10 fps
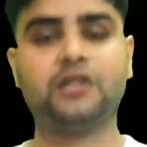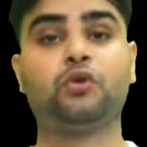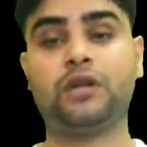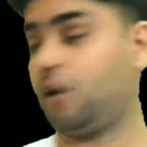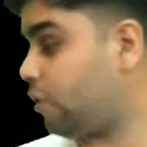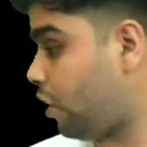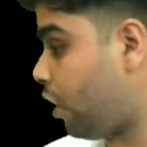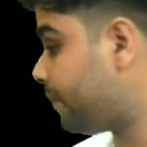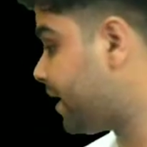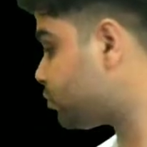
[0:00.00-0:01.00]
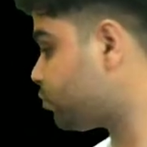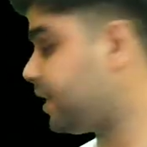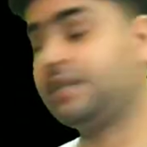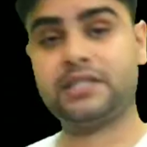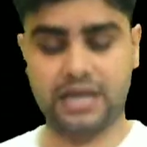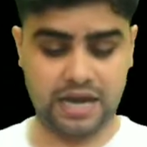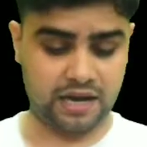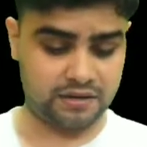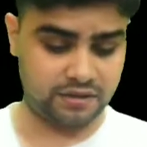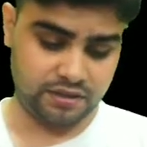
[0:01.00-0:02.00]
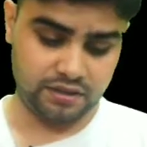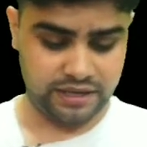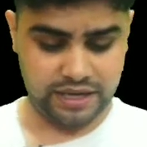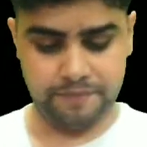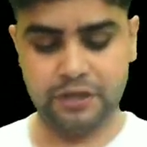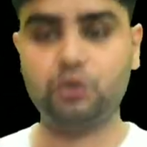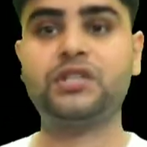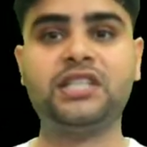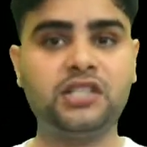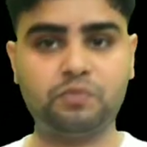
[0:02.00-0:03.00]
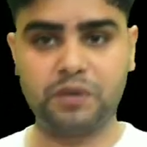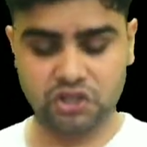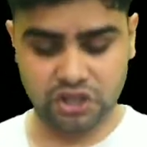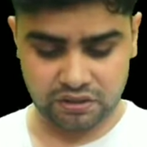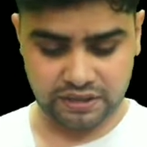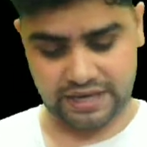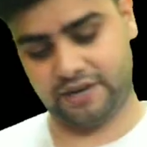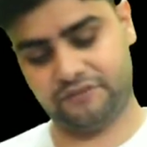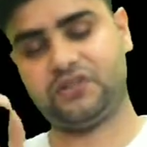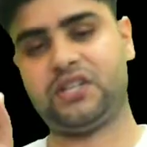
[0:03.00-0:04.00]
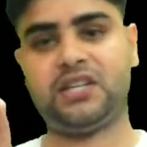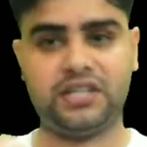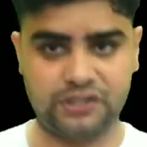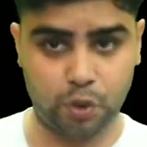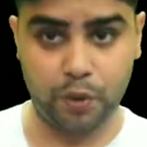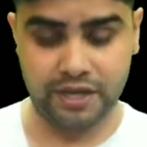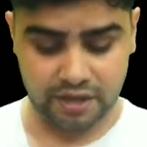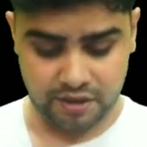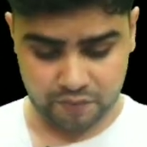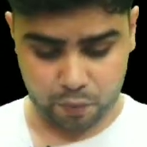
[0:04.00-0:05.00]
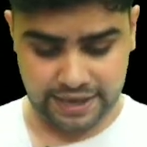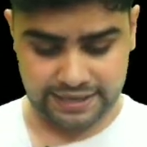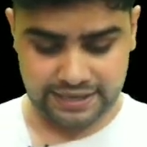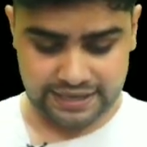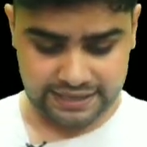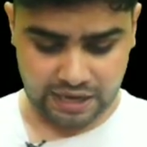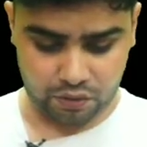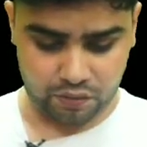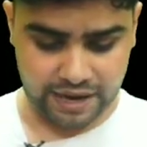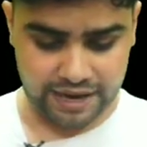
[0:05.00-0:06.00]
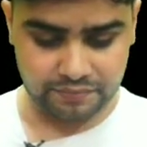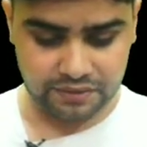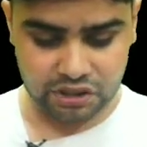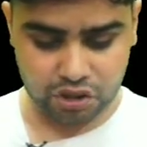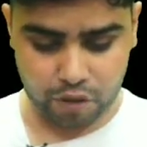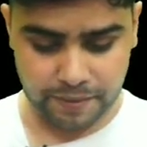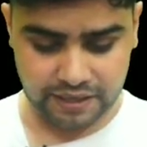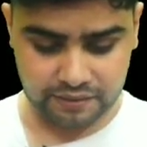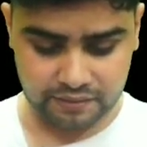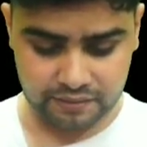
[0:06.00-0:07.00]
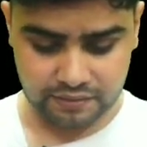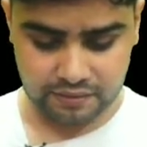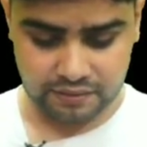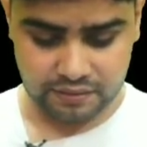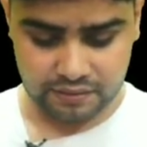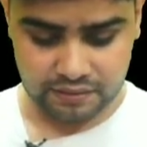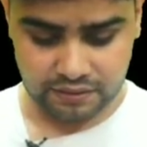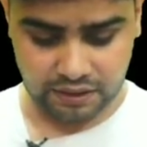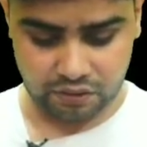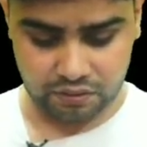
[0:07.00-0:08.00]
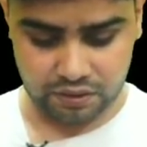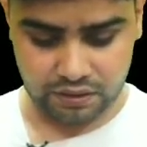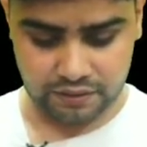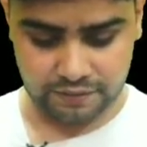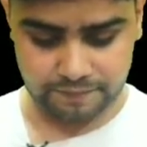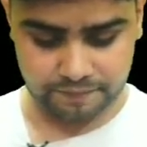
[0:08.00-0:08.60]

so now all my students are able to see this picture and everything is going well now I am stopping now uh,